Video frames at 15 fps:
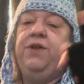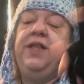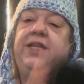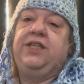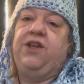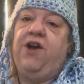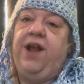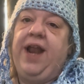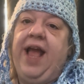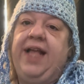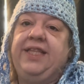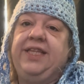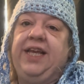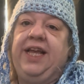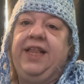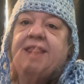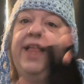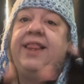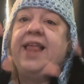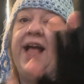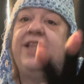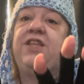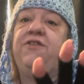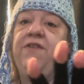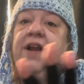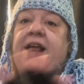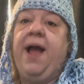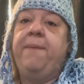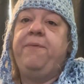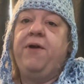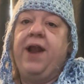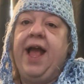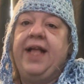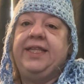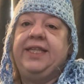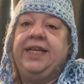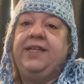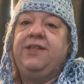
that's on Etsy, that's already up on Etsy.